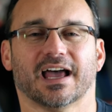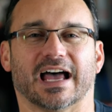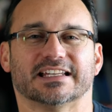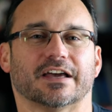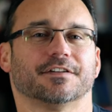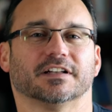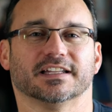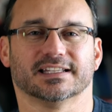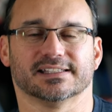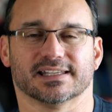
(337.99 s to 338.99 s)
I definitely
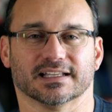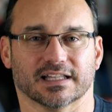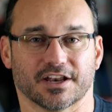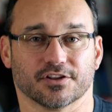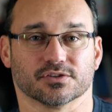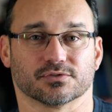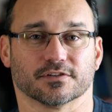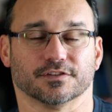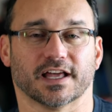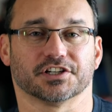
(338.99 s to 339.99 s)
can see a lot of those
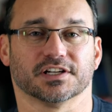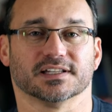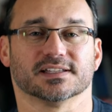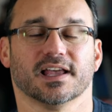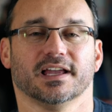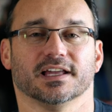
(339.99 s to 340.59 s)
reflections.